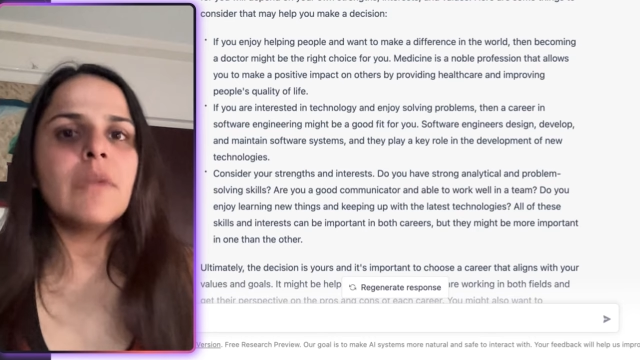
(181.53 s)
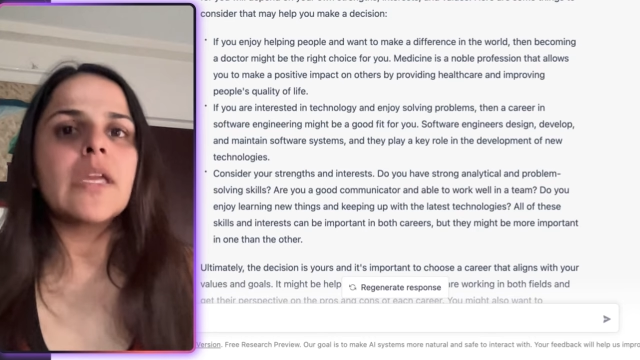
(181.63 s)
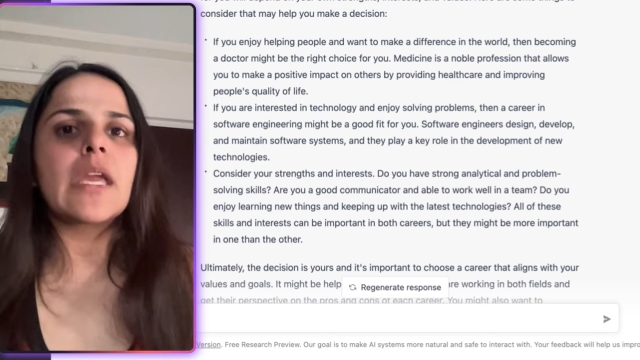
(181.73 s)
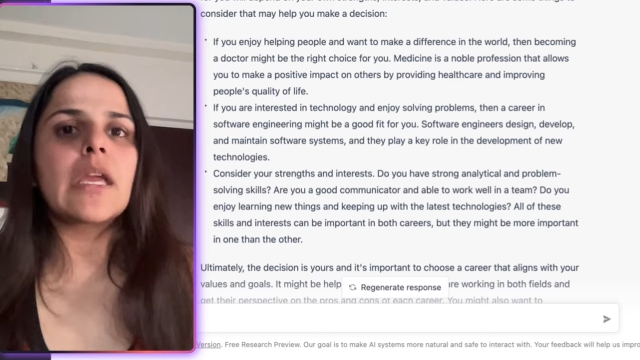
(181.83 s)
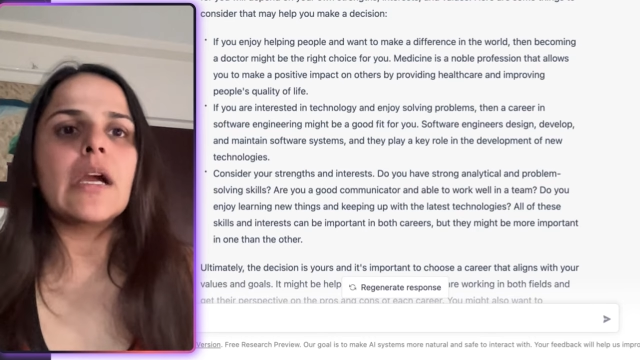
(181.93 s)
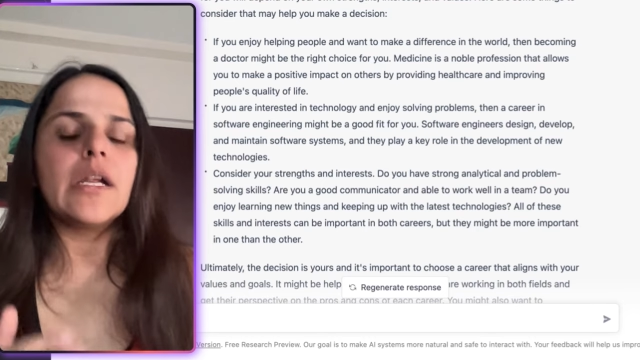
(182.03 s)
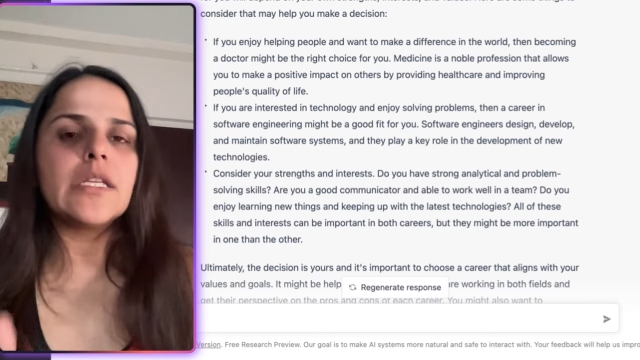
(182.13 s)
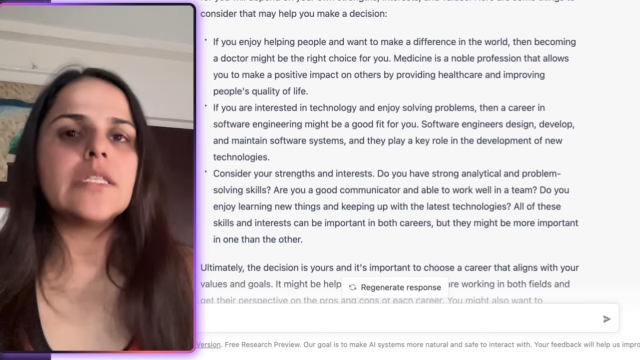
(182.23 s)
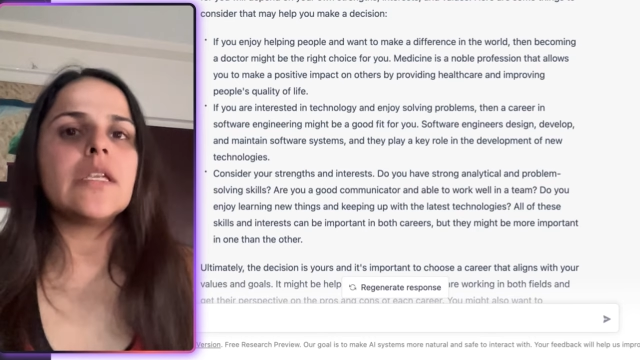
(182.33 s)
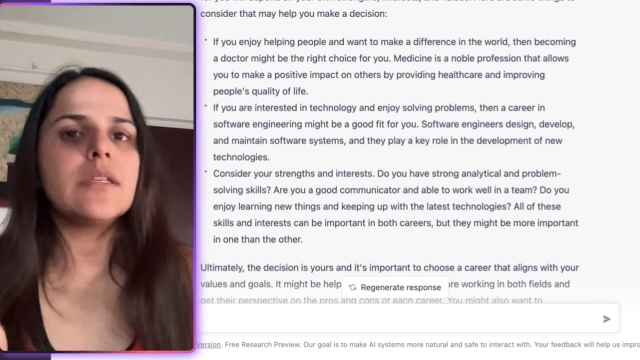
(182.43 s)
making a
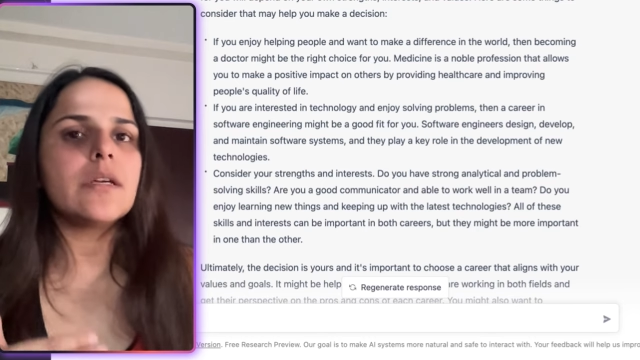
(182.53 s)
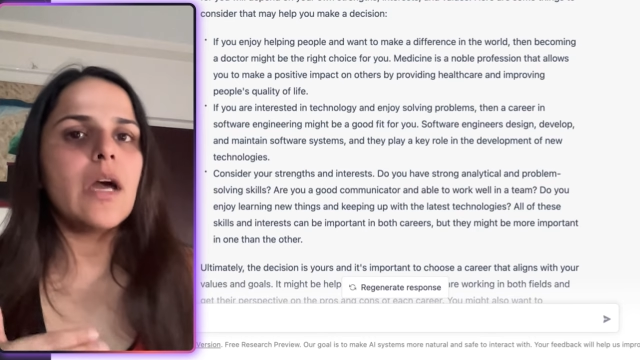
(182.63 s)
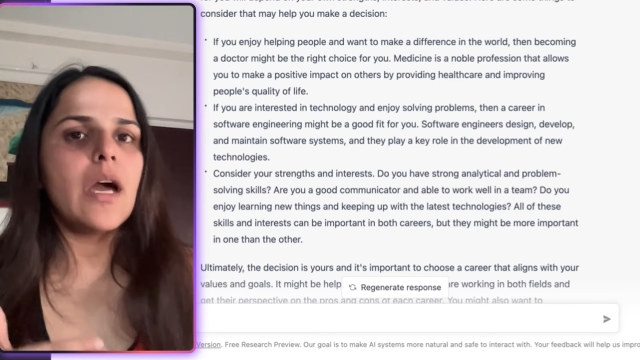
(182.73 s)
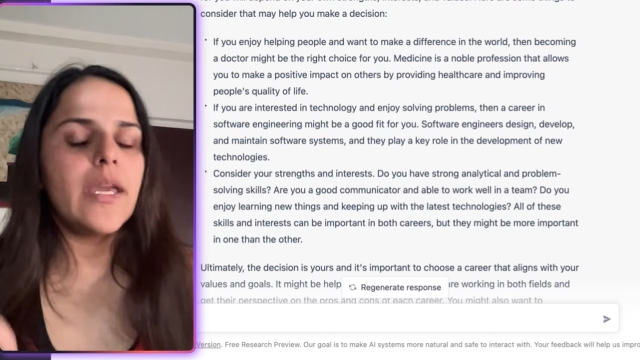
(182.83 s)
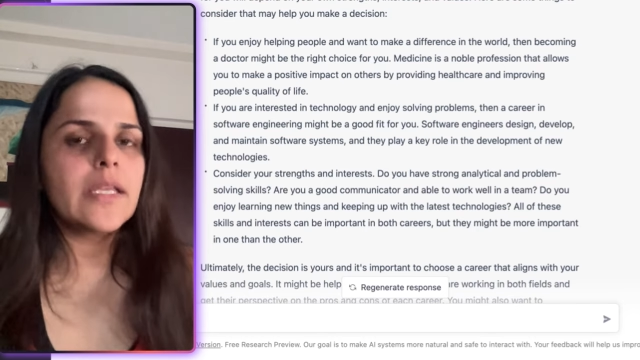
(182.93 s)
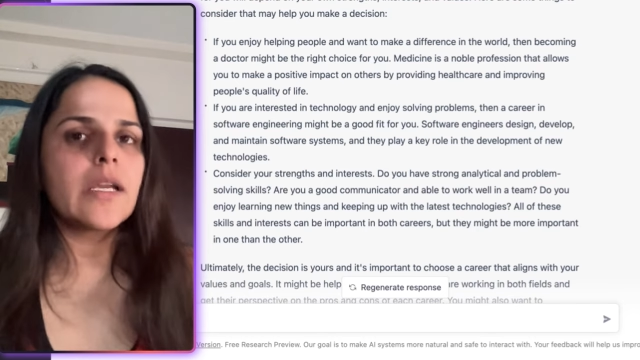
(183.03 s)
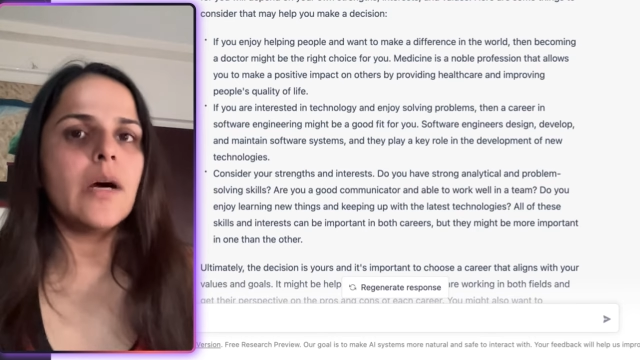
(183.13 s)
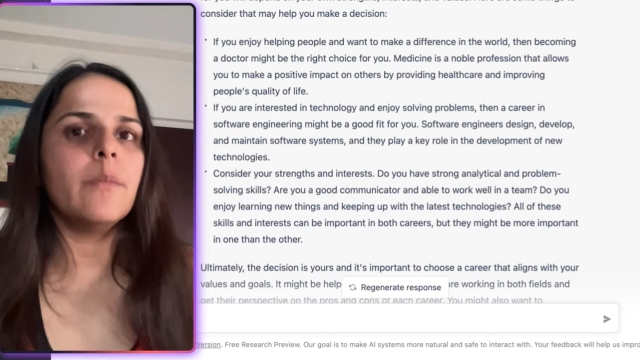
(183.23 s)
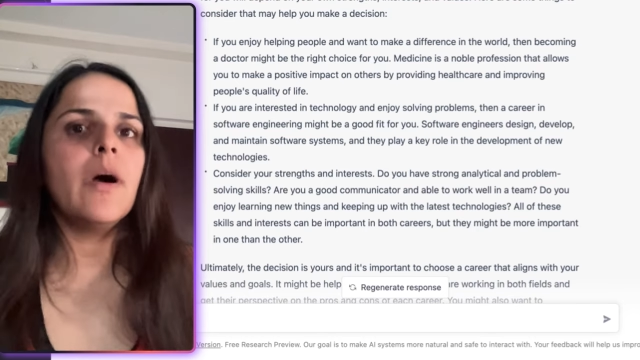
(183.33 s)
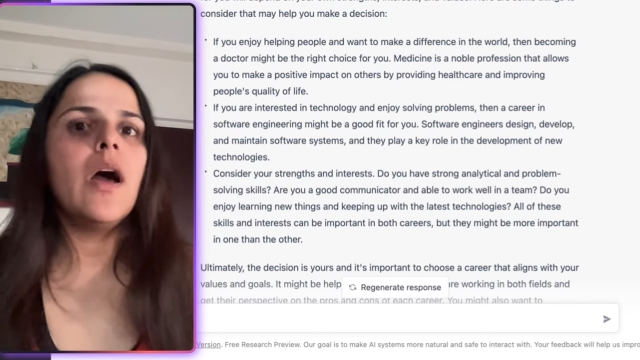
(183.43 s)
decent
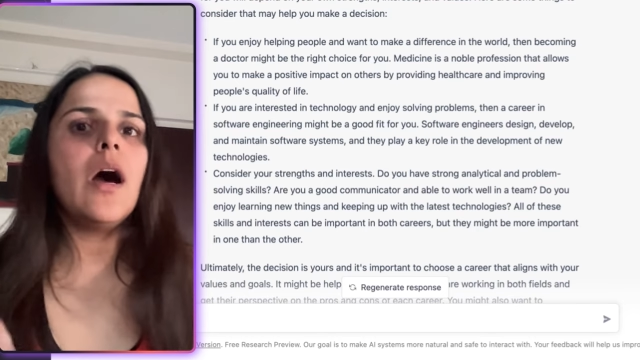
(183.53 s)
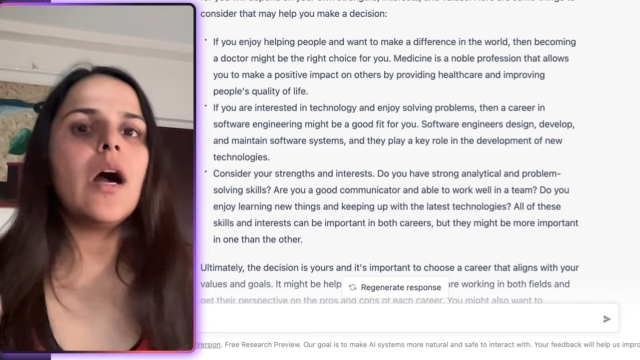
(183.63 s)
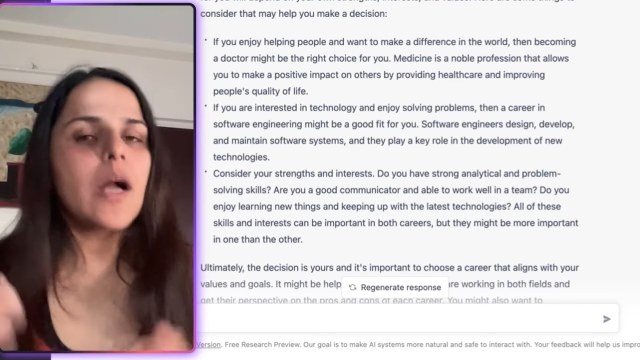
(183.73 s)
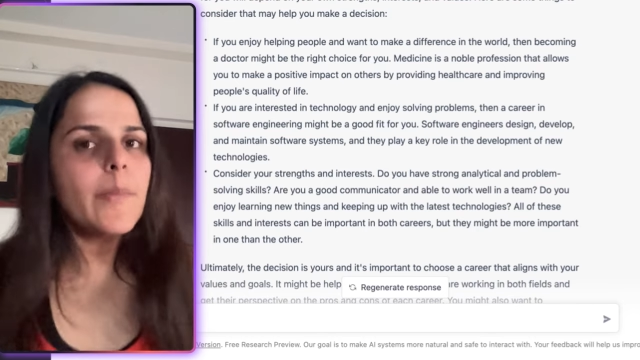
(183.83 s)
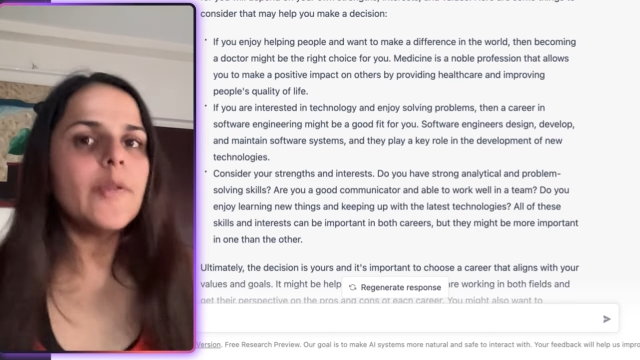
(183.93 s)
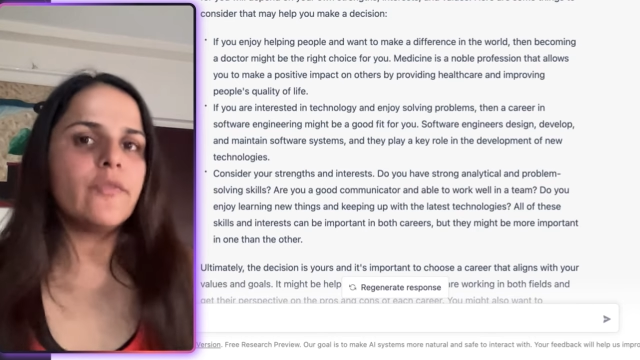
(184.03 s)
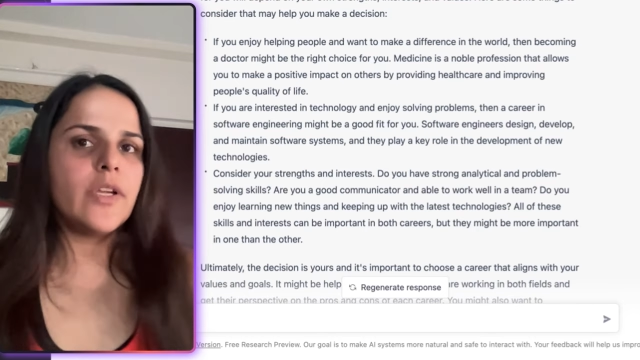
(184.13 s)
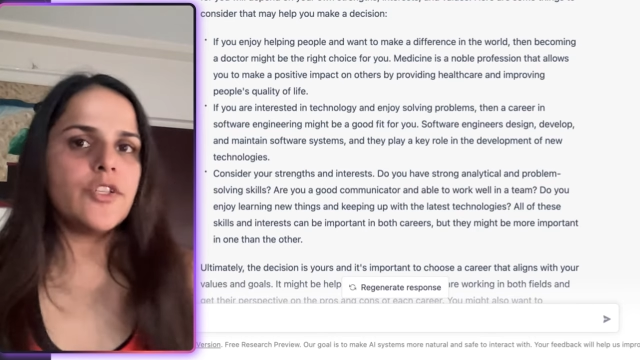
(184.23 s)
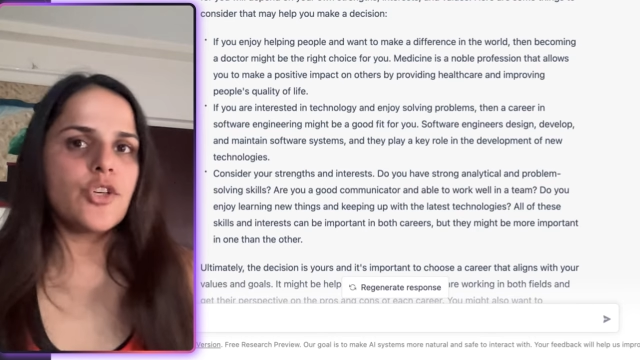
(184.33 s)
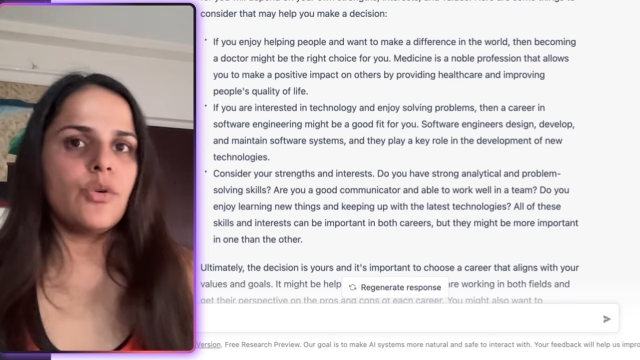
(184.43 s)
income a couple of
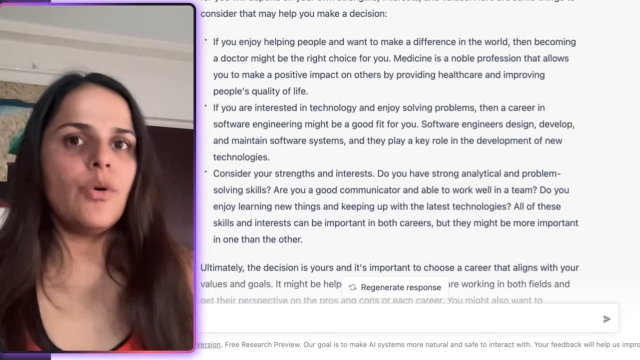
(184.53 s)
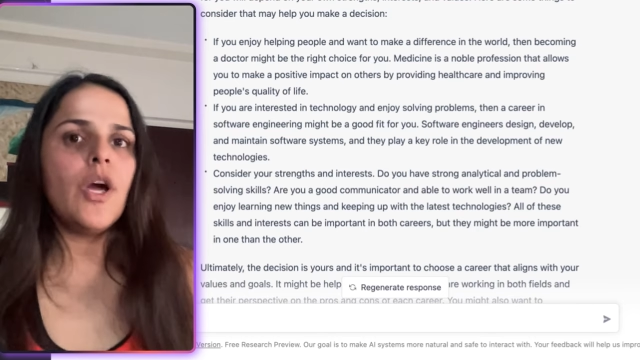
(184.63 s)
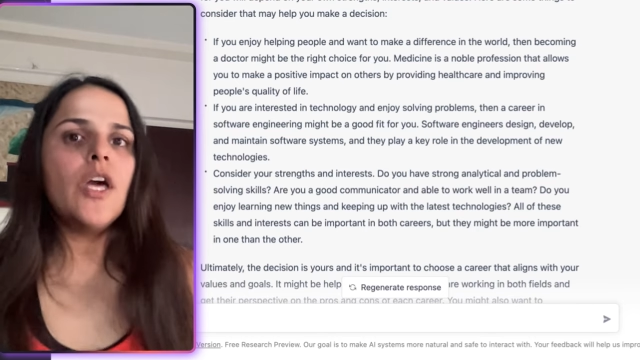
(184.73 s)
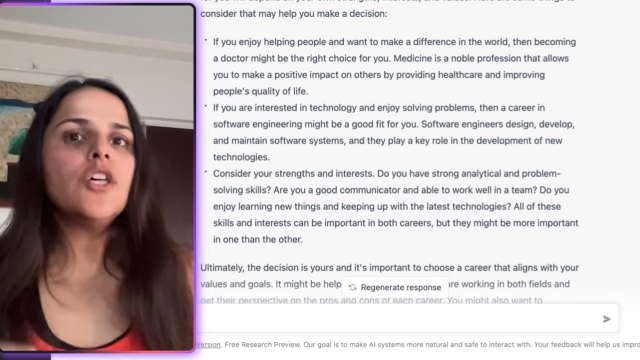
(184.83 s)
years ago.